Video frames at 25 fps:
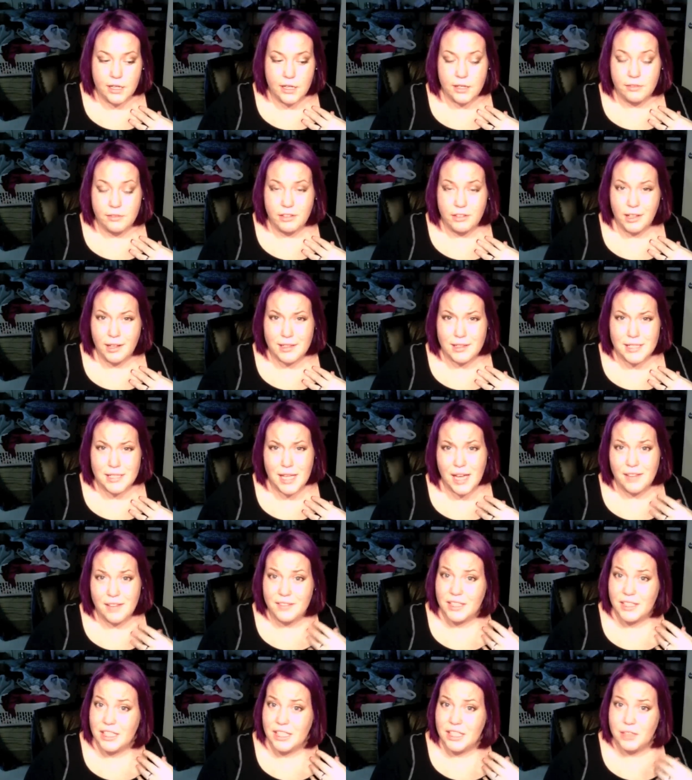If you guys have
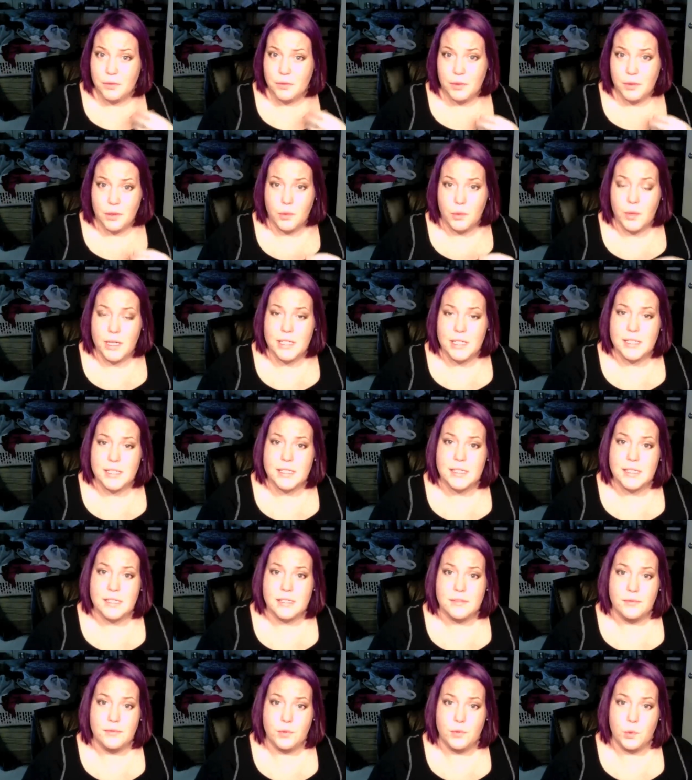any
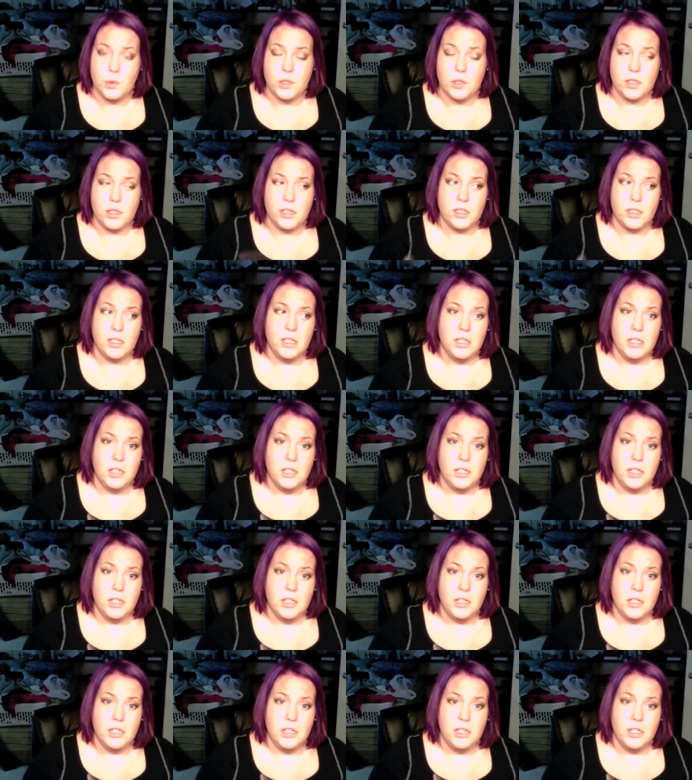requests for